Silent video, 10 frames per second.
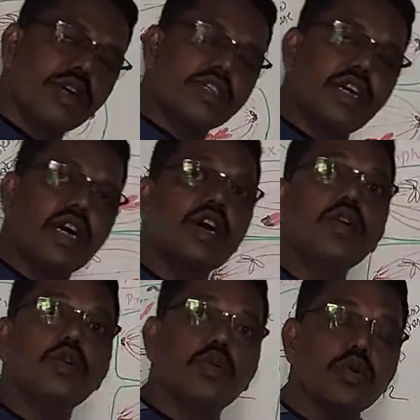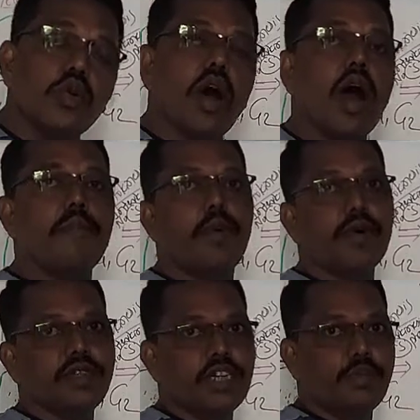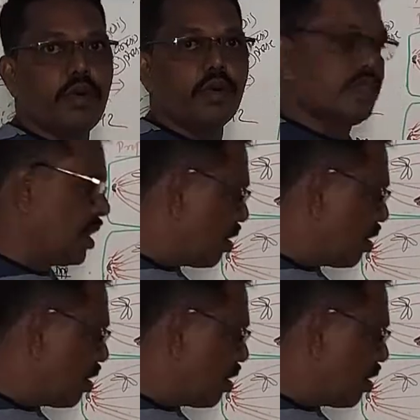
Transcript: towards the two opposite poles.